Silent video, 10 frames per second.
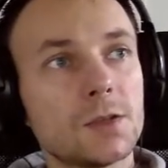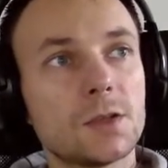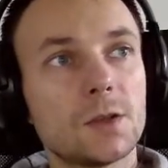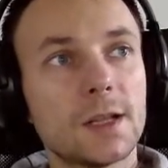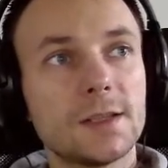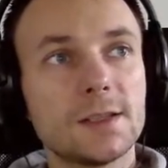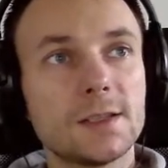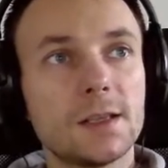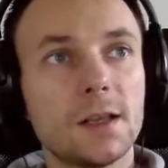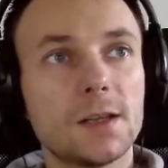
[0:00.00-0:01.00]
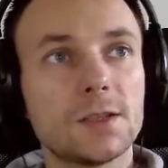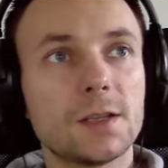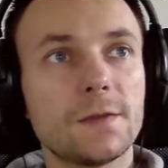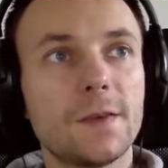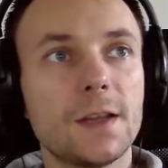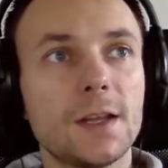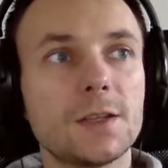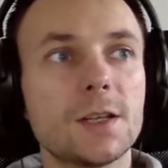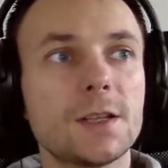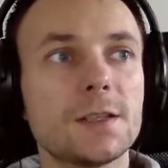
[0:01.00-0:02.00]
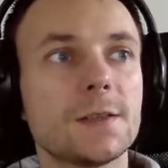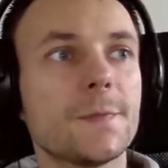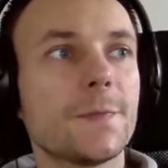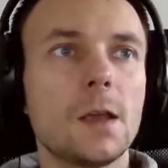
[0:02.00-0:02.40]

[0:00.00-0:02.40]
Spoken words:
so that installation finishes.